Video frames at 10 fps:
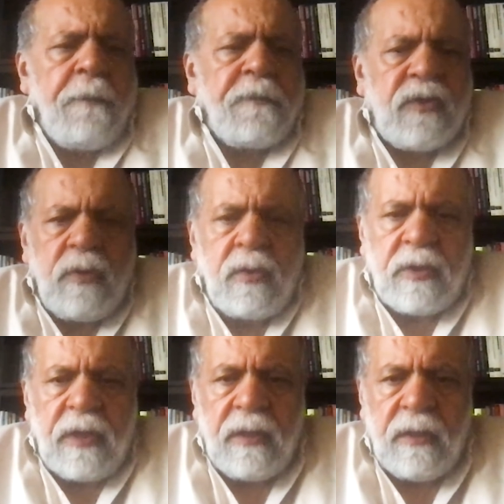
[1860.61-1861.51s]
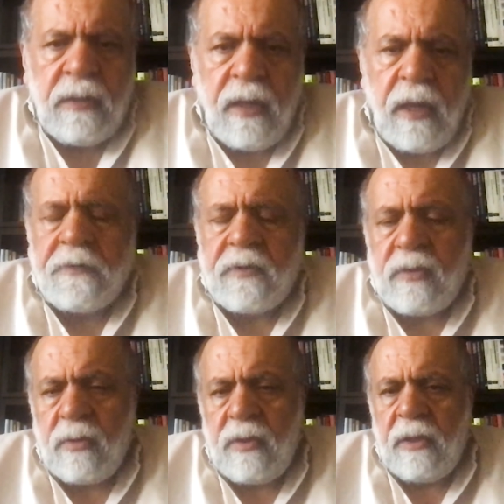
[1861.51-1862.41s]
Absolutely.
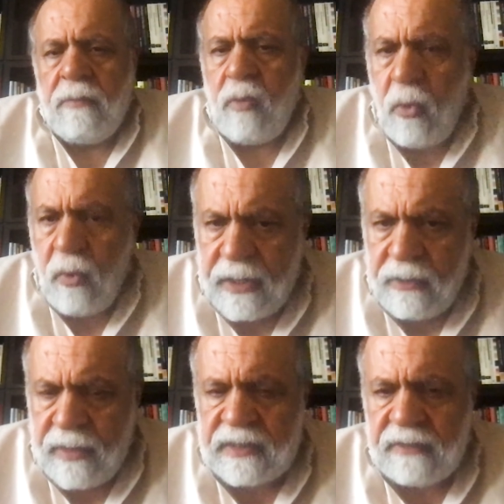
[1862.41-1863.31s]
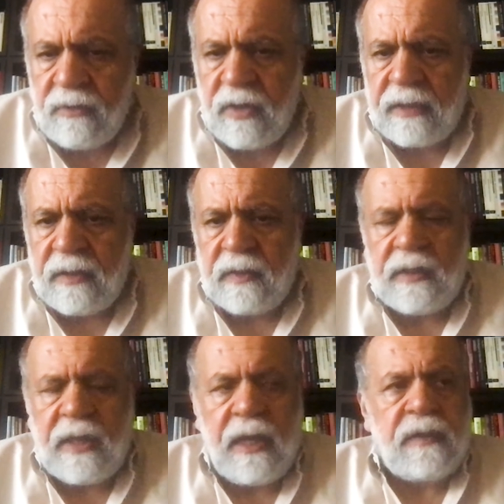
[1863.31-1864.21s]
Absolutely. The more aggressive United
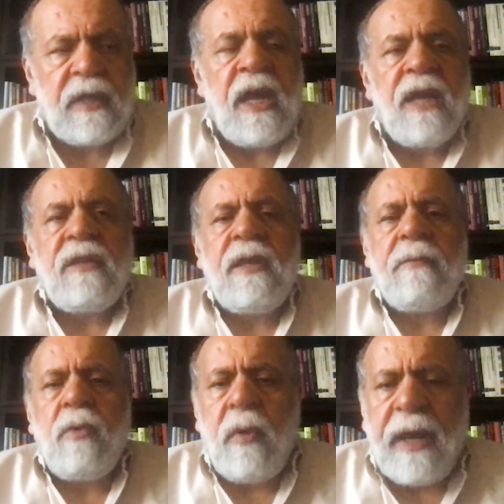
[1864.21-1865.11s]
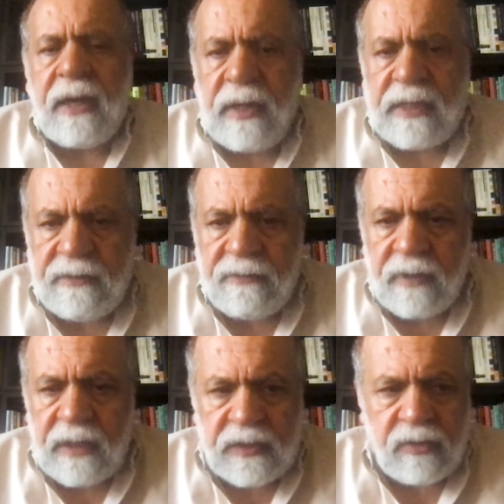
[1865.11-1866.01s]
States, the more
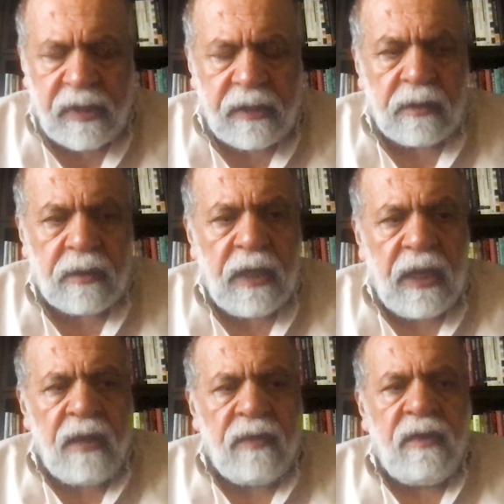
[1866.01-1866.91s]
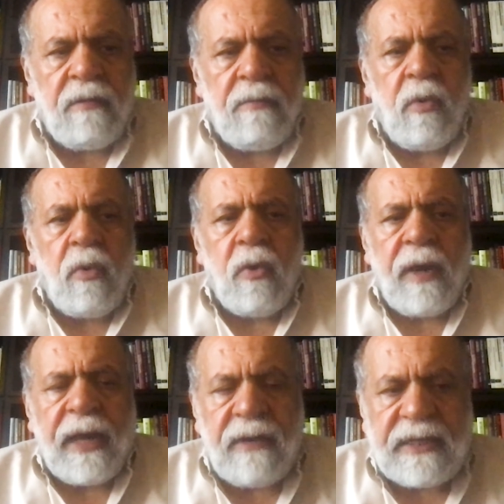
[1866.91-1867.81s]
aggressive Israel, the
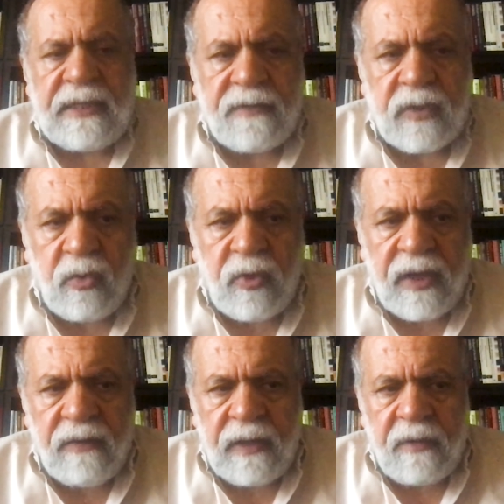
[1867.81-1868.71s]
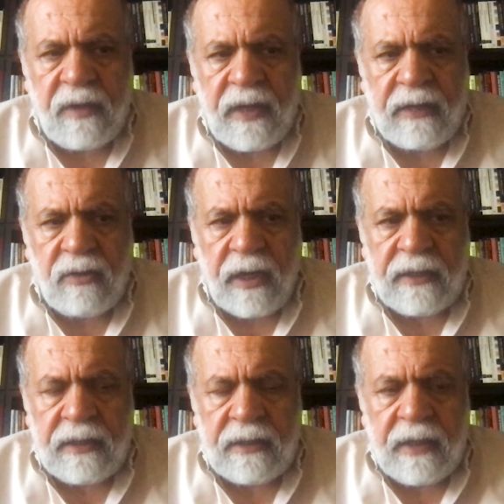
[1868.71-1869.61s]
more aggressive Saudi Arabia and
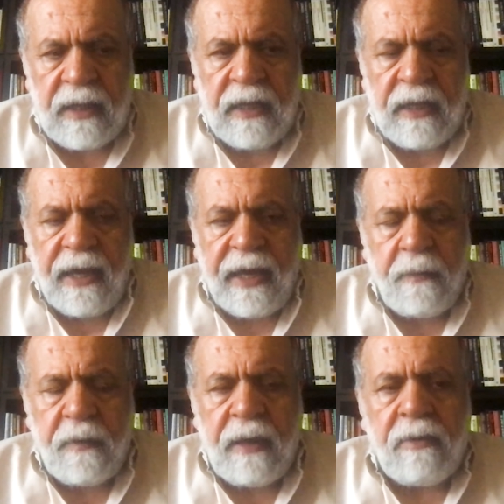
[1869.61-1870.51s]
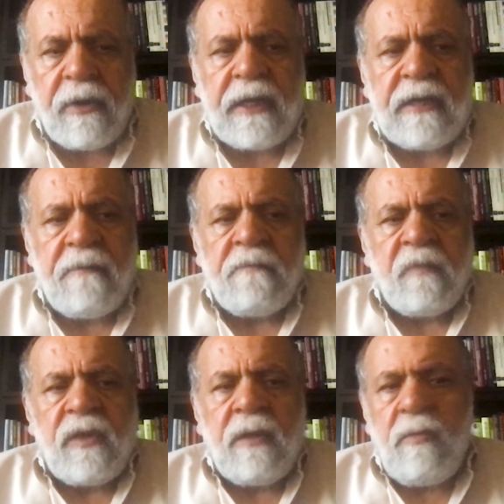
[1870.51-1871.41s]
United Arab Emirates,
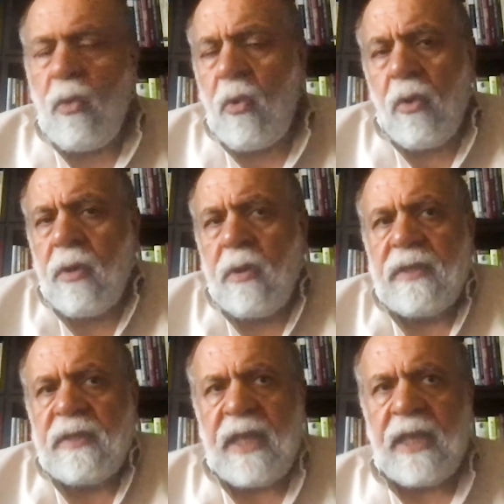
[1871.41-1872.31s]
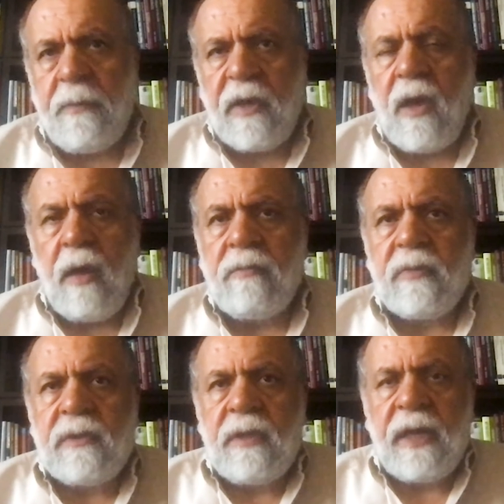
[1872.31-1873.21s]
the more the state
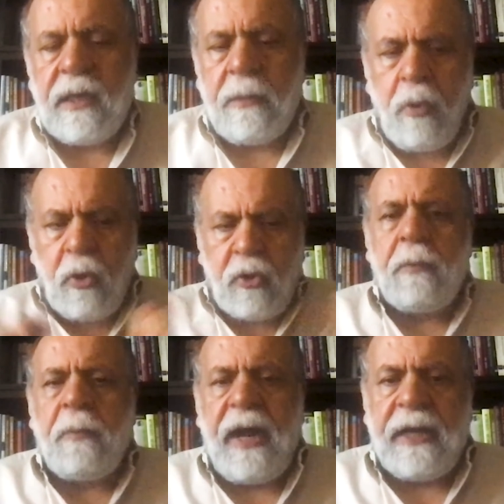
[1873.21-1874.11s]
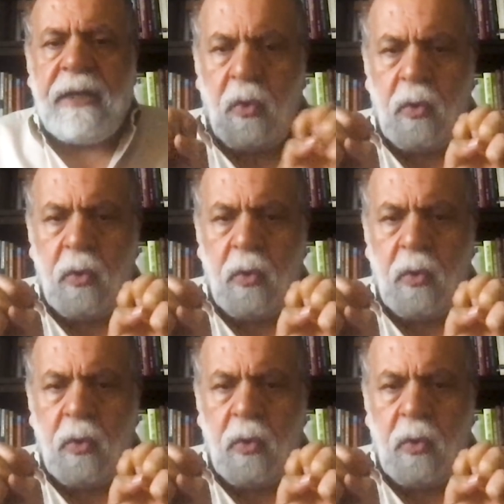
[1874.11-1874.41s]
becomes like a porcupine.